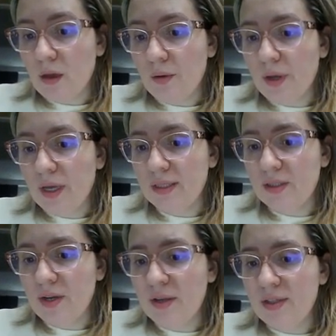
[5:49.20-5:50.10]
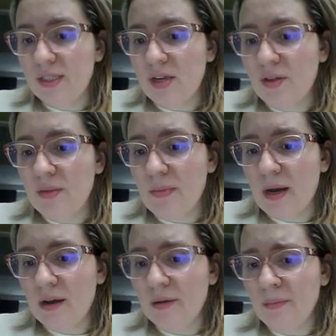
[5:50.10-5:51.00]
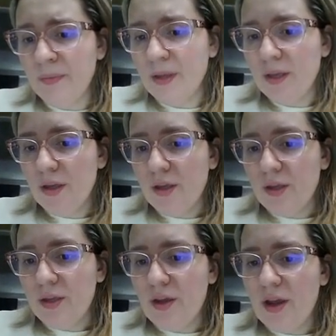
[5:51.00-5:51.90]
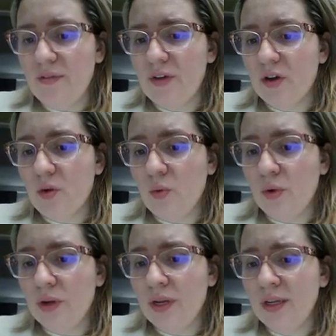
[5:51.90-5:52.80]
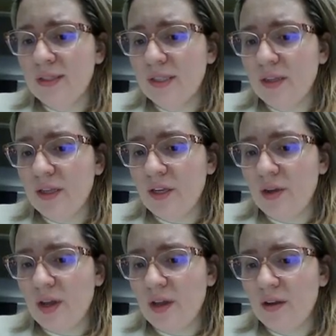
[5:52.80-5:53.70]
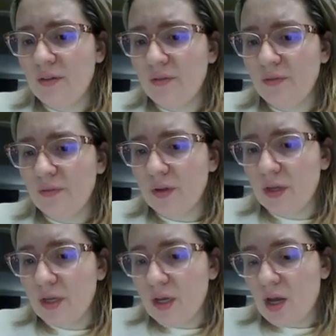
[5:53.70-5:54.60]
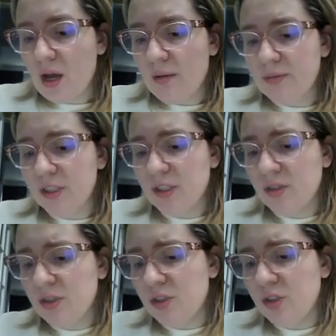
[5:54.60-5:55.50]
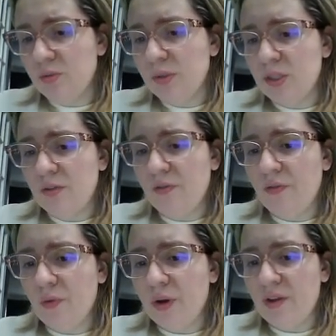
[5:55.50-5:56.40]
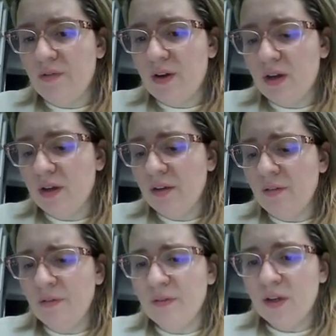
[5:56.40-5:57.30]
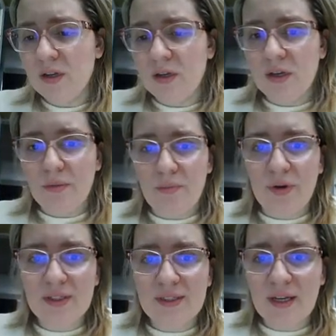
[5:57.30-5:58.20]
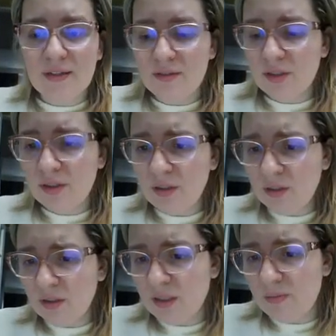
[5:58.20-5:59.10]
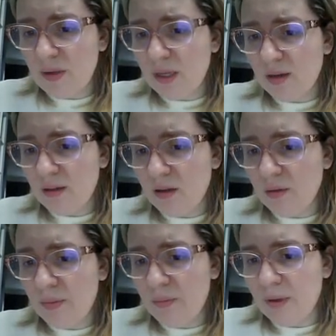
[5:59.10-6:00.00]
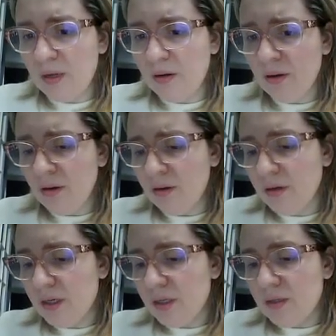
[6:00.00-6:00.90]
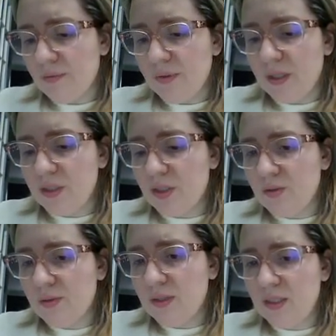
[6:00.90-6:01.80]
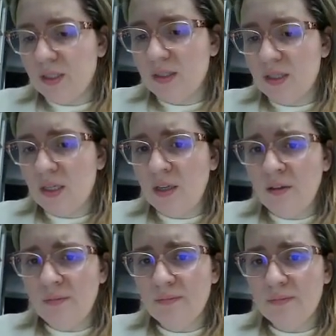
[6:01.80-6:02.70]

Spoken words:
Okay, so now you see on the bottom you have your coordinates, and then you have, I'm just going to zoom it to 45. Press enter. Let's make it a little bit bigger. Let's do 60.